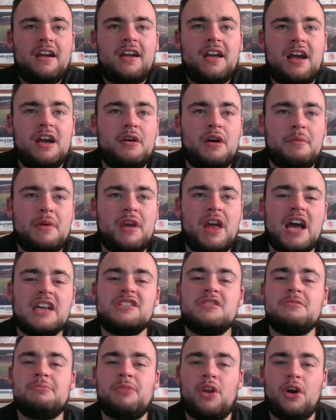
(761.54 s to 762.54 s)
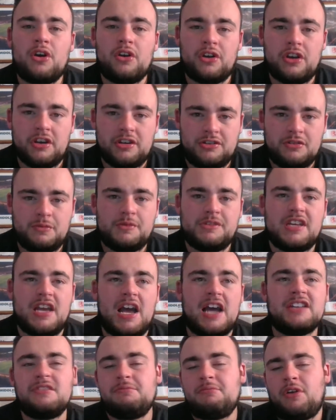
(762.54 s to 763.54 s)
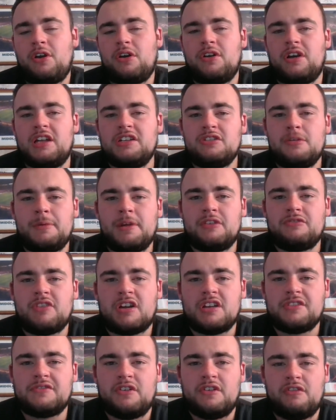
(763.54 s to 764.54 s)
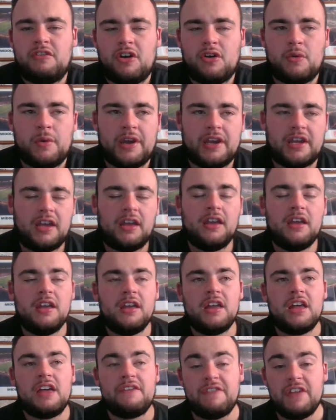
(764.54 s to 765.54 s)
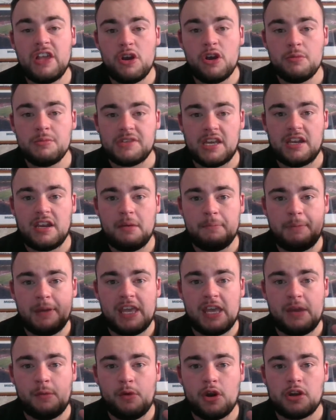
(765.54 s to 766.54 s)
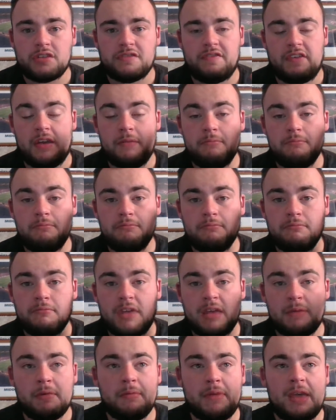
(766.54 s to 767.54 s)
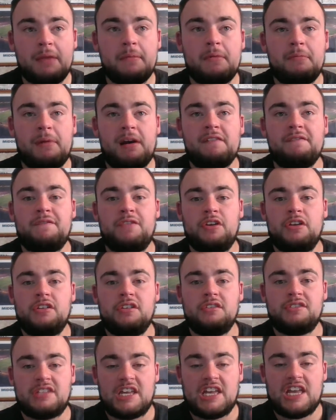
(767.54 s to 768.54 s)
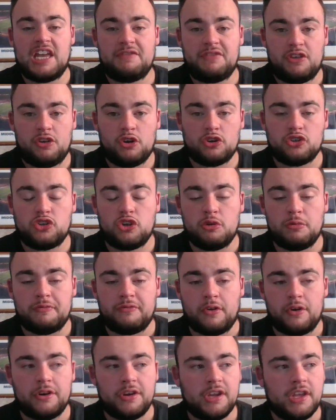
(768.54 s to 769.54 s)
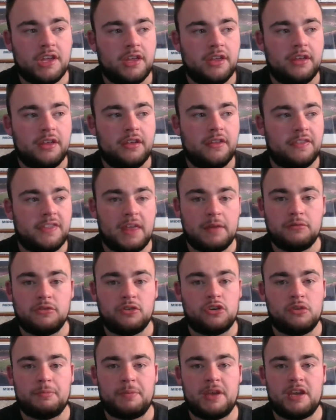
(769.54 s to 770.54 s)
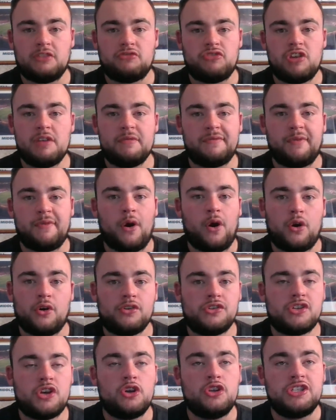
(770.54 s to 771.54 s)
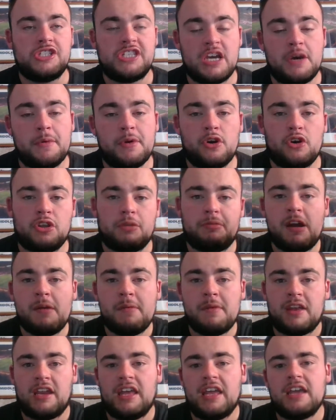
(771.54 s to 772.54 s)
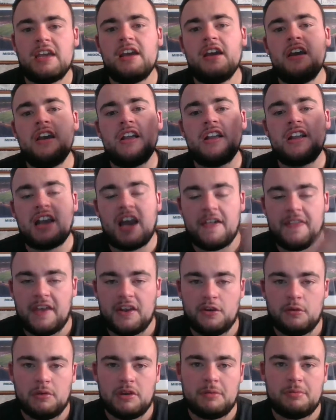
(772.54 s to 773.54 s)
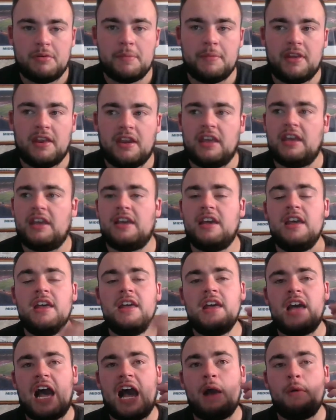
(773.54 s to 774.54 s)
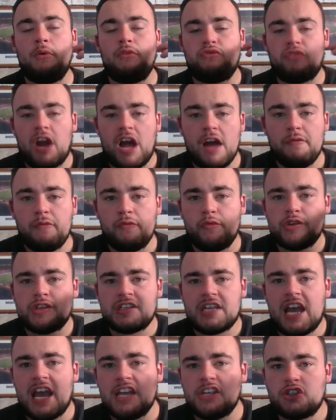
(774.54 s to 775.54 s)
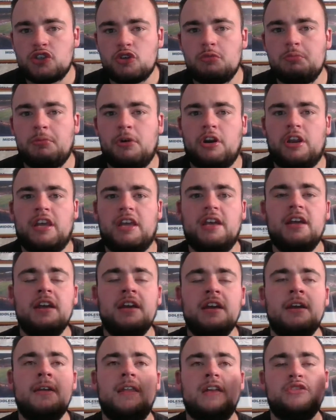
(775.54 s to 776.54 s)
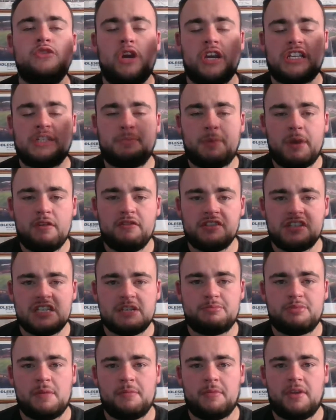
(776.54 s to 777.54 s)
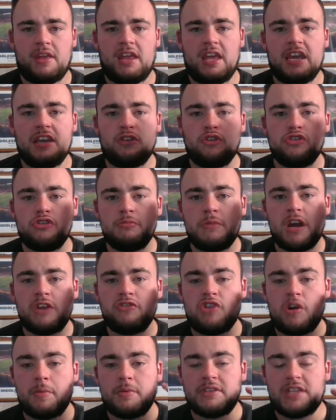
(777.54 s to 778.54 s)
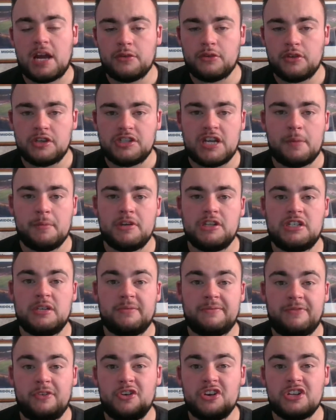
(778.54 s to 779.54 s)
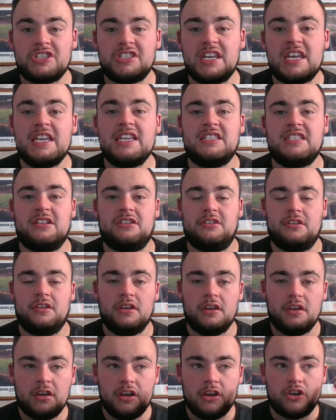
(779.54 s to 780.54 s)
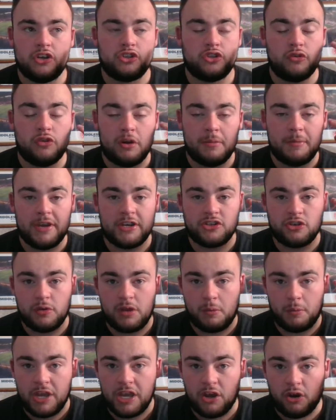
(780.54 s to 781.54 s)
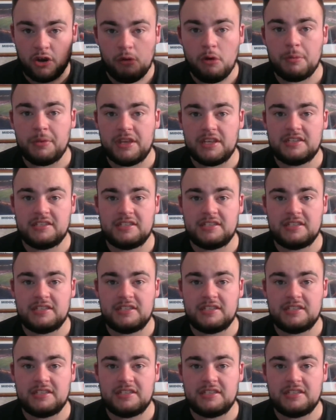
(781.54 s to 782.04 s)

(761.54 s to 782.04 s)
I mean, Asen Belonga, should we say. Asen Belonga, let's talk about the transfer real quick. If he comes in and Beattie works for him and Bamford, say, if they go two up front, them two could be a dream force. Until we go to the Premier League, can they do it in the Premier League? I would rather assign somebody that's got experience in the Premier League, doesn't mind dropping down to the Championship for a season, because you've got to make sure that we go up this